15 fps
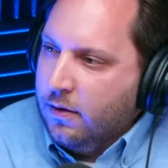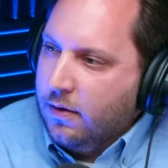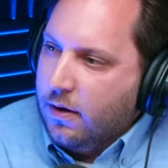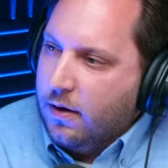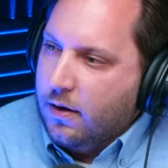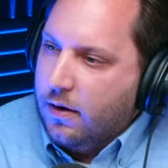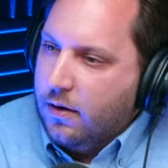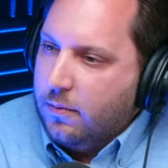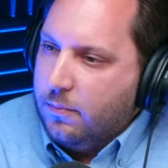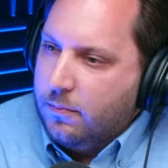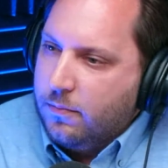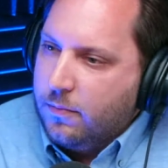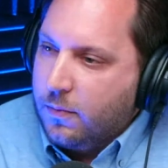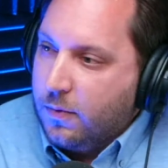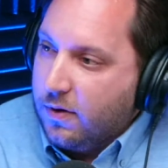
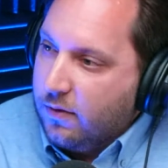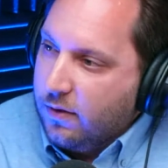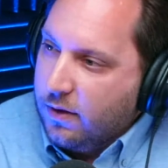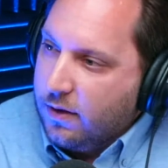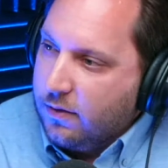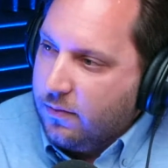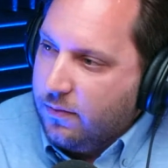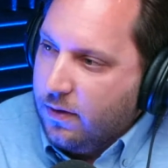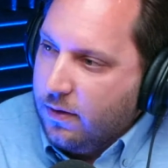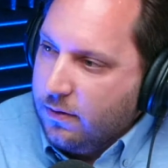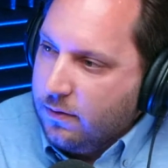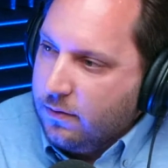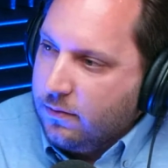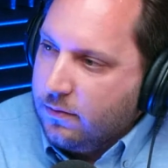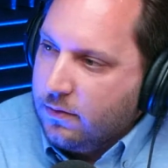where it really gets fun,